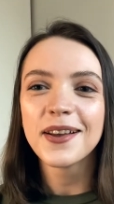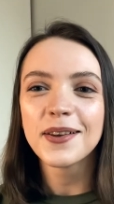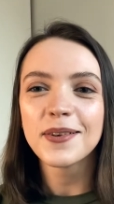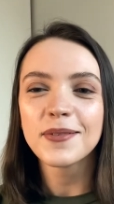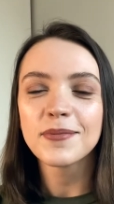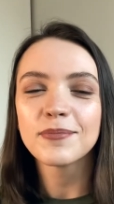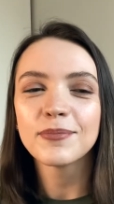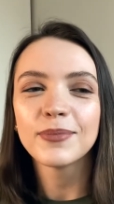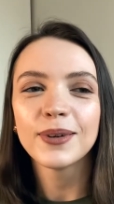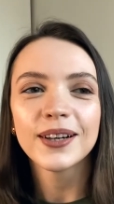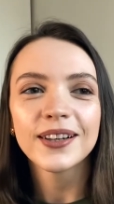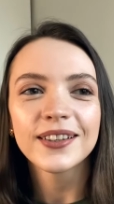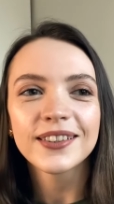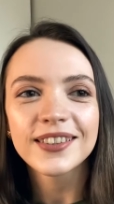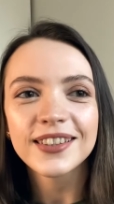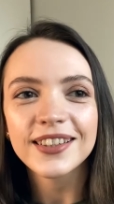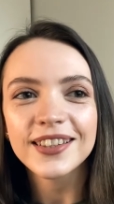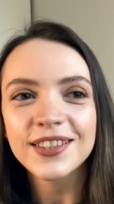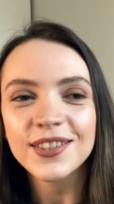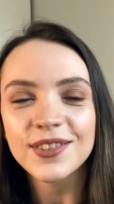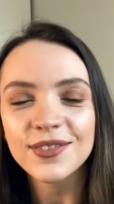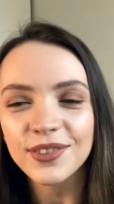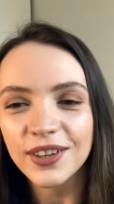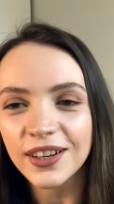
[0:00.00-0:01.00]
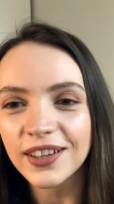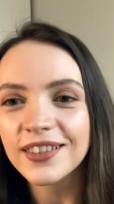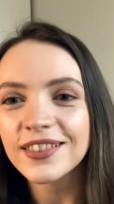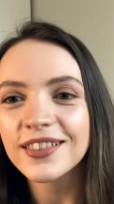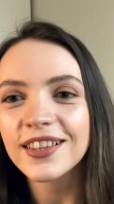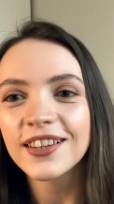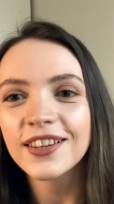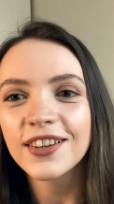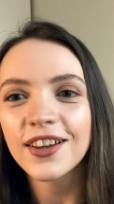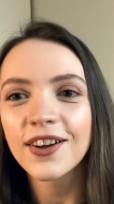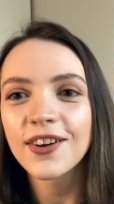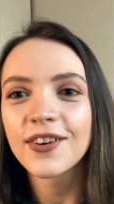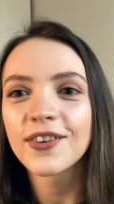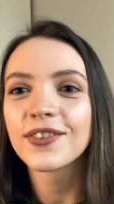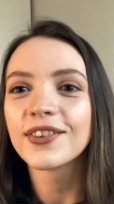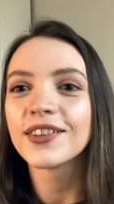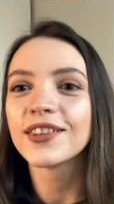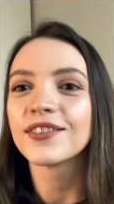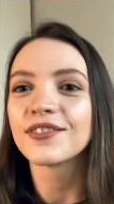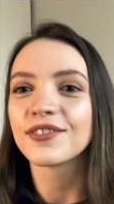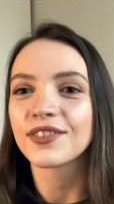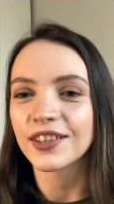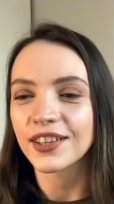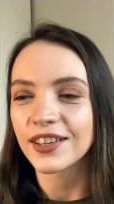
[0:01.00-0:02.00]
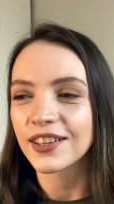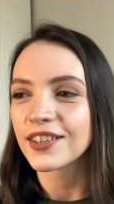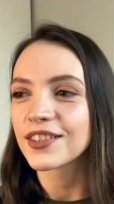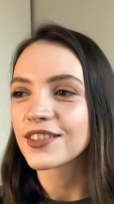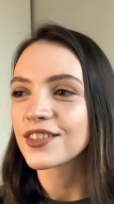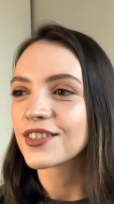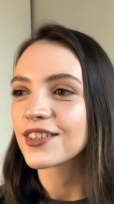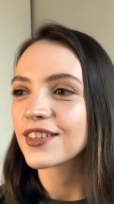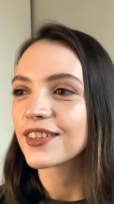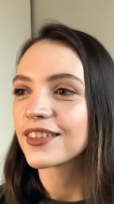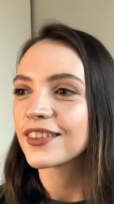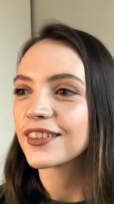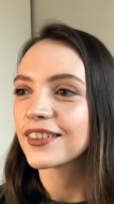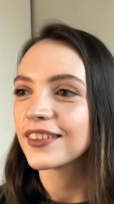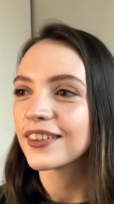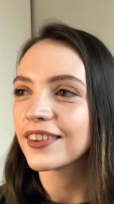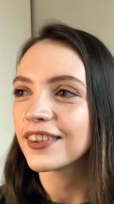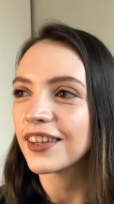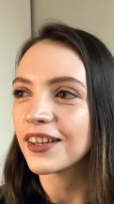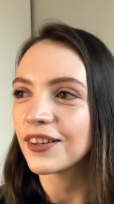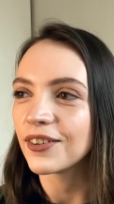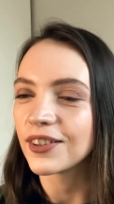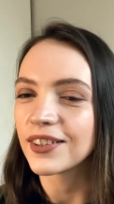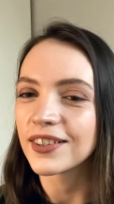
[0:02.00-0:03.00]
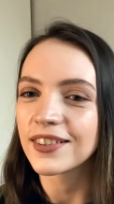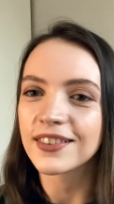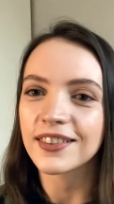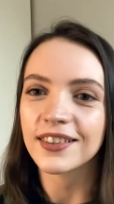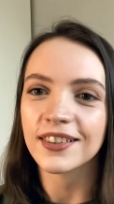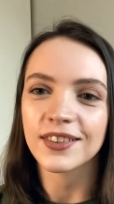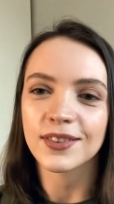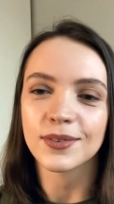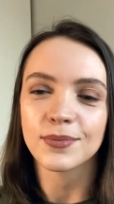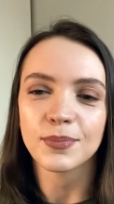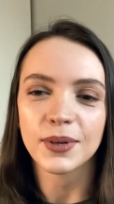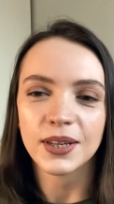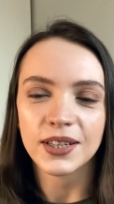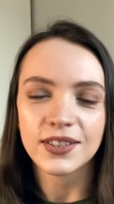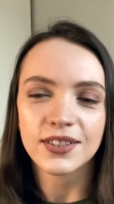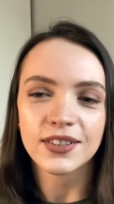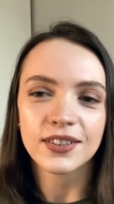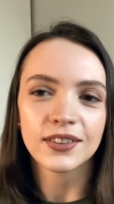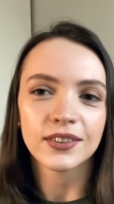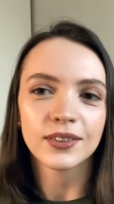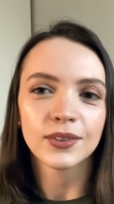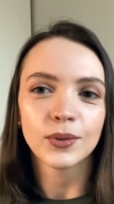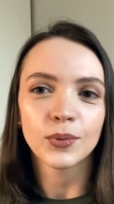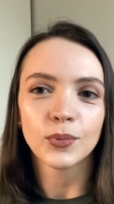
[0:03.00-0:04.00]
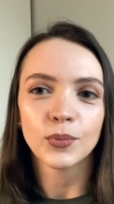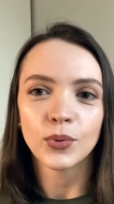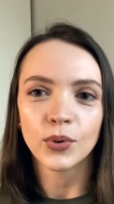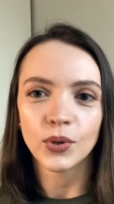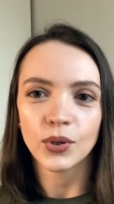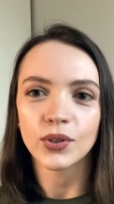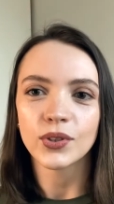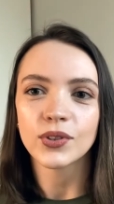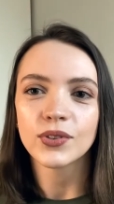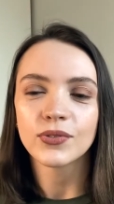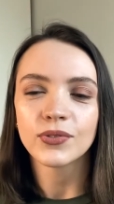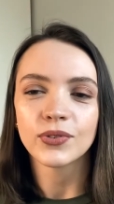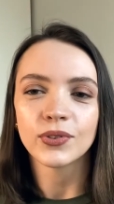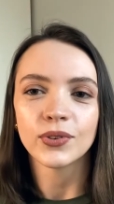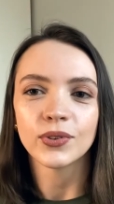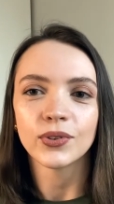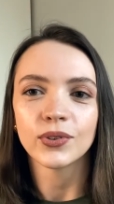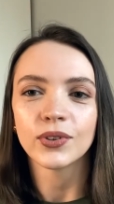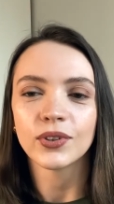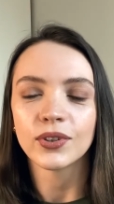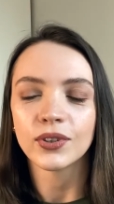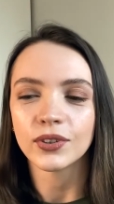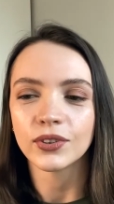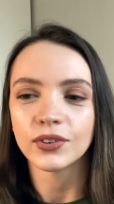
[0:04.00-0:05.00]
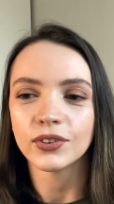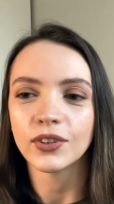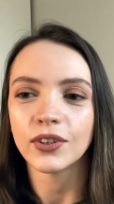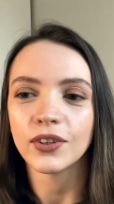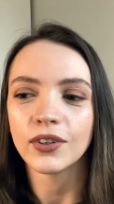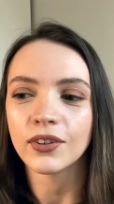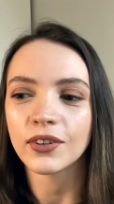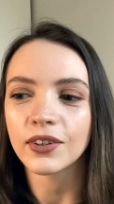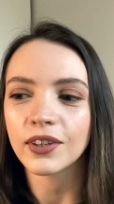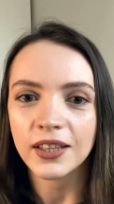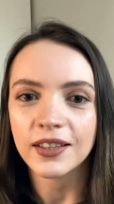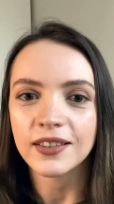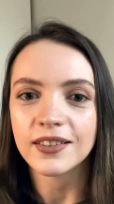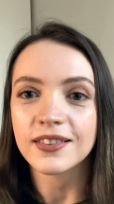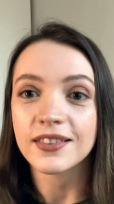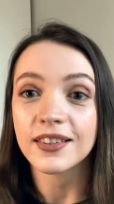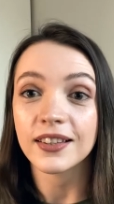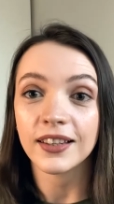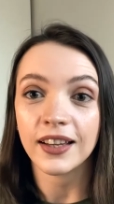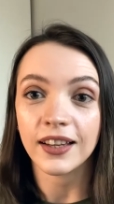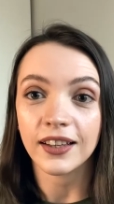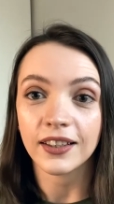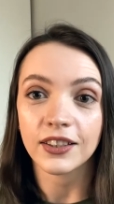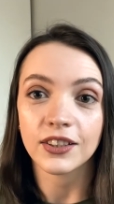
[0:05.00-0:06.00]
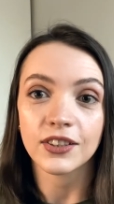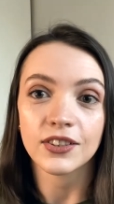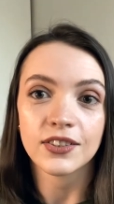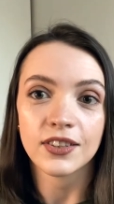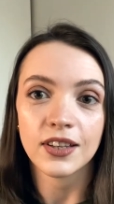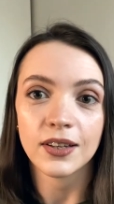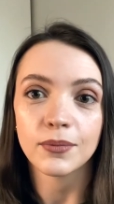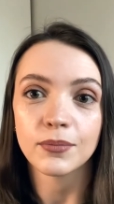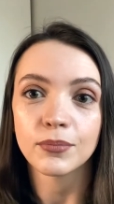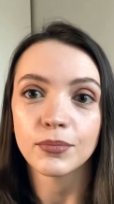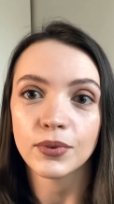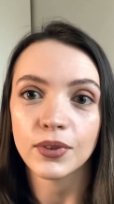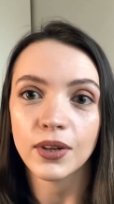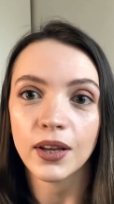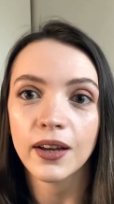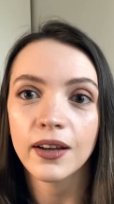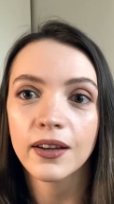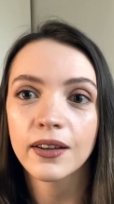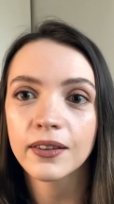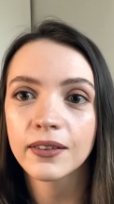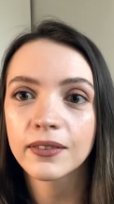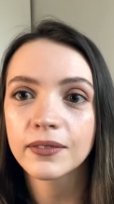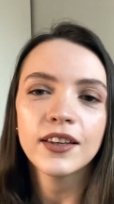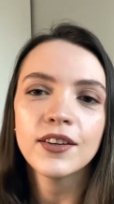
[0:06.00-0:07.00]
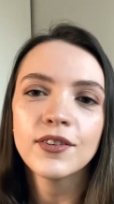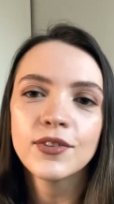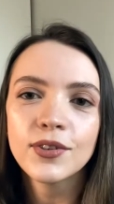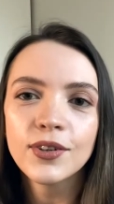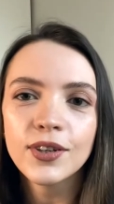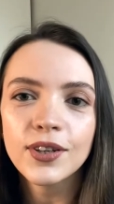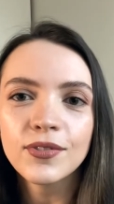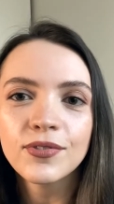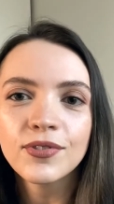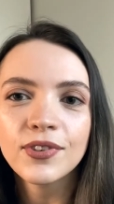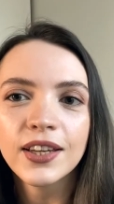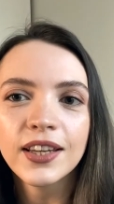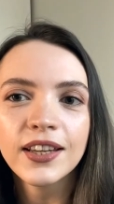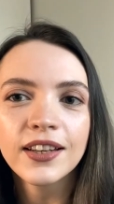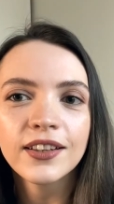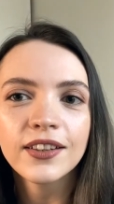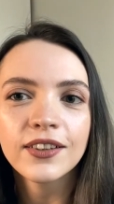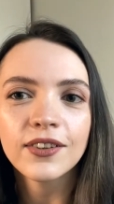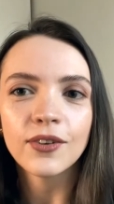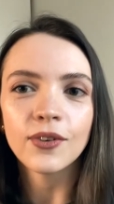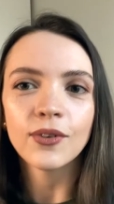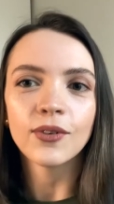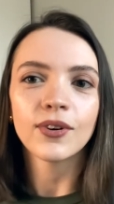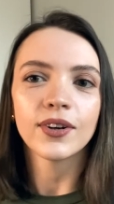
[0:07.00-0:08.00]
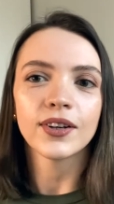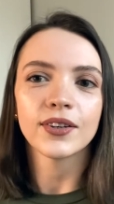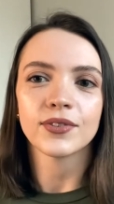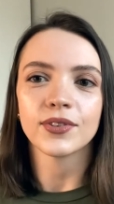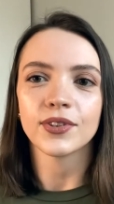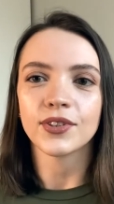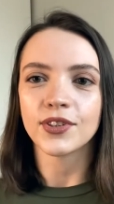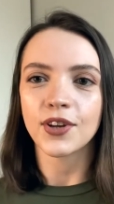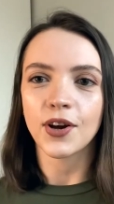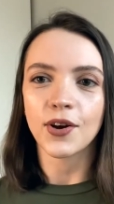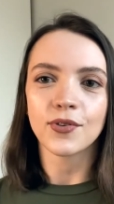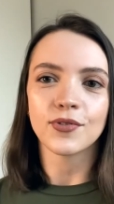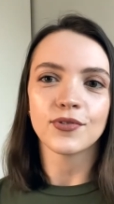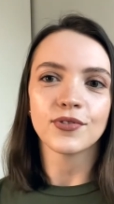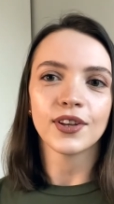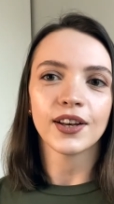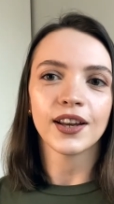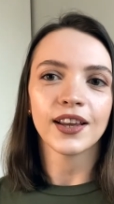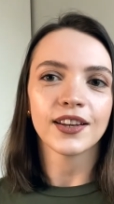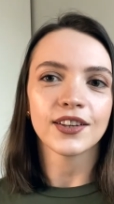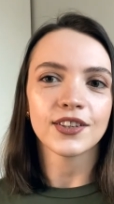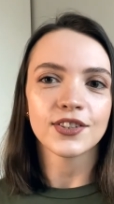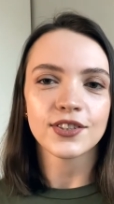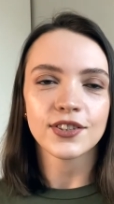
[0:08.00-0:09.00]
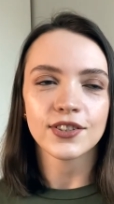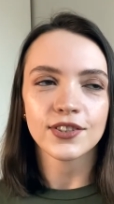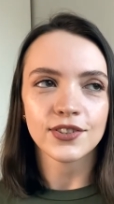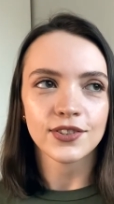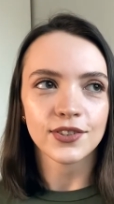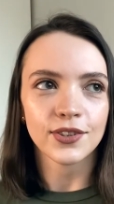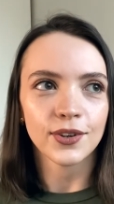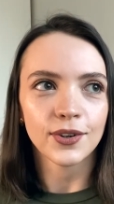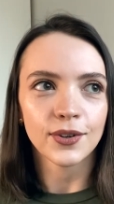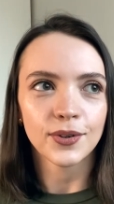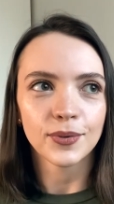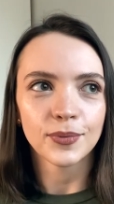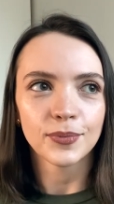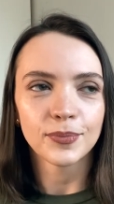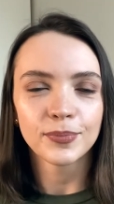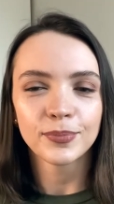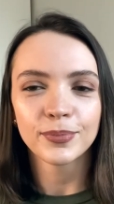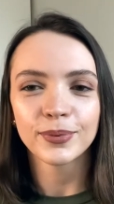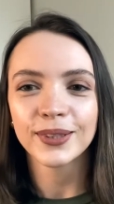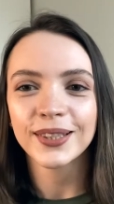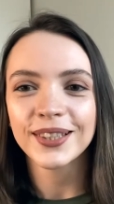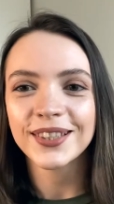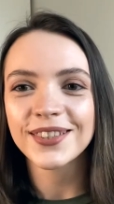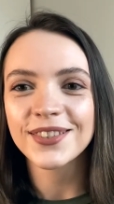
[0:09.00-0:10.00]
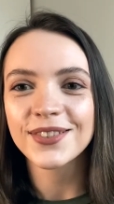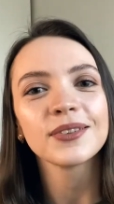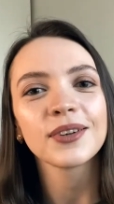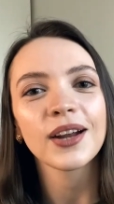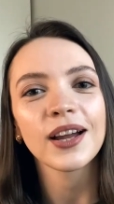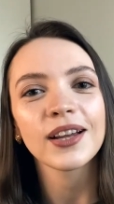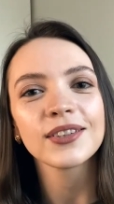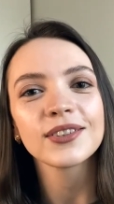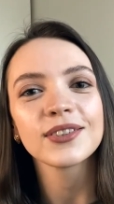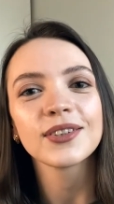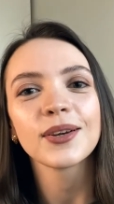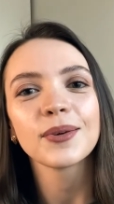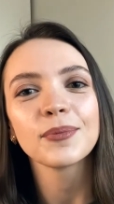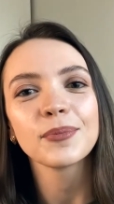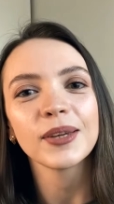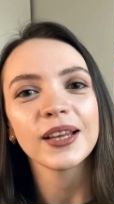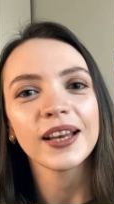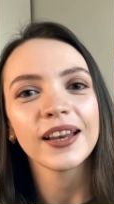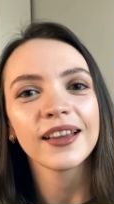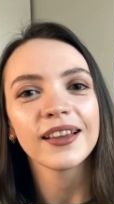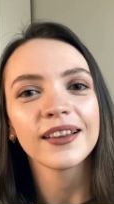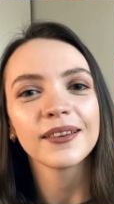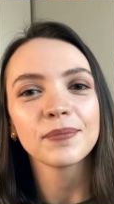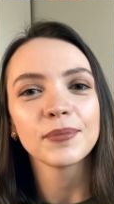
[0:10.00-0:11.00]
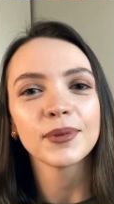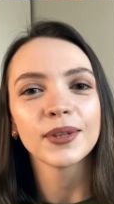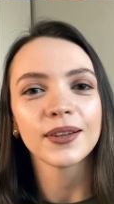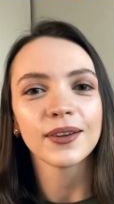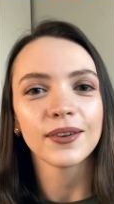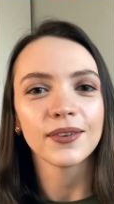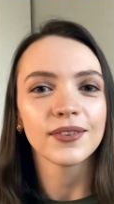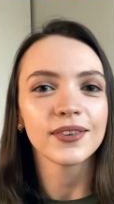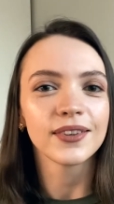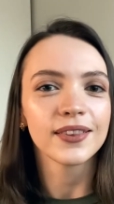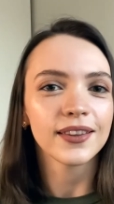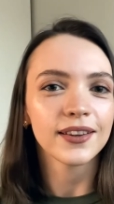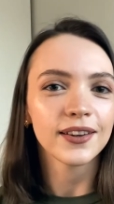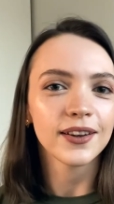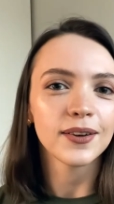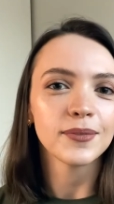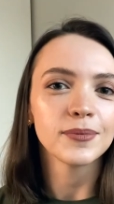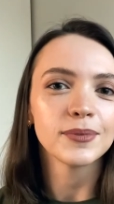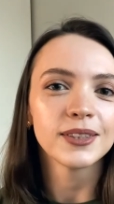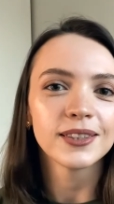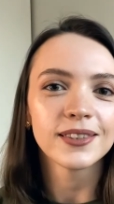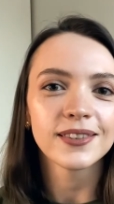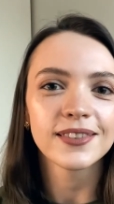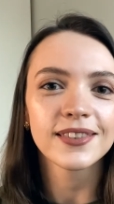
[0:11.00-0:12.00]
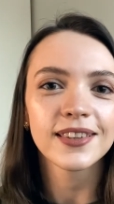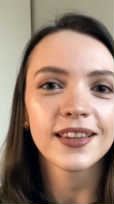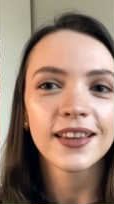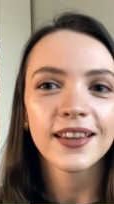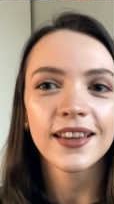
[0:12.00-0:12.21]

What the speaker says: But as far as I know, in Finnish there is a special word for hot dog. It's näkkösämpylä. If you're a Finn or if you know Finnish, so please write your opinion below in the comments.